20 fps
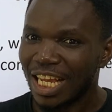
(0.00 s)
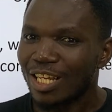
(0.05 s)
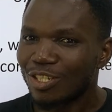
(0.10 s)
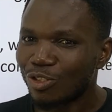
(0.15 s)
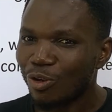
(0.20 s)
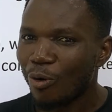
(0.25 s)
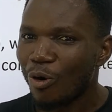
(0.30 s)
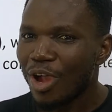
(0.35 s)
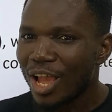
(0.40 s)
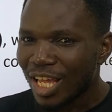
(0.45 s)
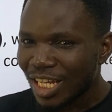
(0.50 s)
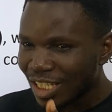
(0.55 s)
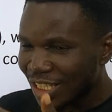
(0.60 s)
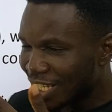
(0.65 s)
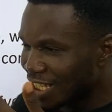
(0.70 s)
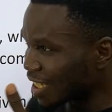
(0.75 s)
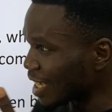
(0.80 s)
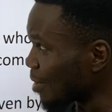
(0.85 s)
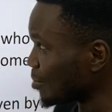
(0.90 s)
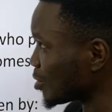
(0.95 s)
So the
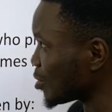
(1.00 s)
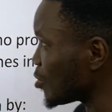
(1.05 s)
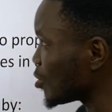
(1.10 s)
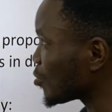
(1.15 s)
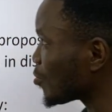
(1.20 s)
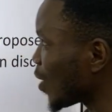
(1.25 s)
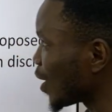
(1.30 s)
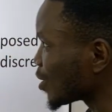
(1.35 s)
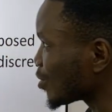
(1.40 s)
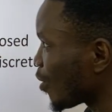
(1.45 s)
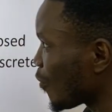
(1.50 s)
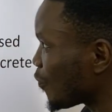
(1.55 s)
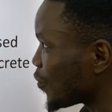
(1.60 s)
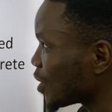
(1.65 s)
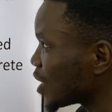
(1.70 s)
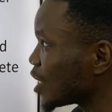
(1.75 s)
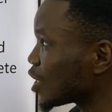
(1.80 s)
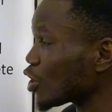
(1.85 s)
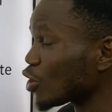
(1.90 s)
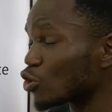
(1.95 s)
same thing with quantum
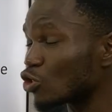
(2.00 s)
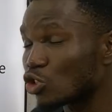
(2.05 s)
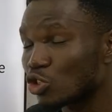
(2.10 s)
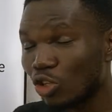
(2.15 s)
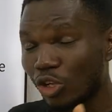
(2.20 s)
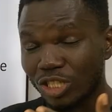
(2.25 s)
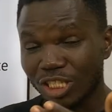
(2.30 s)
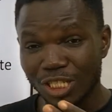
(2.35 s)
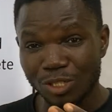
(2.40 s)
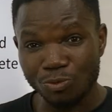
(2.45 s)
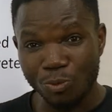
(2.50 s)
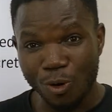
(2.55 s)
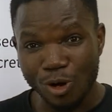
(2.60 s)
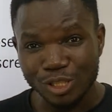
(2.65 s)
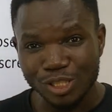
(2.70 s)
physics, also studying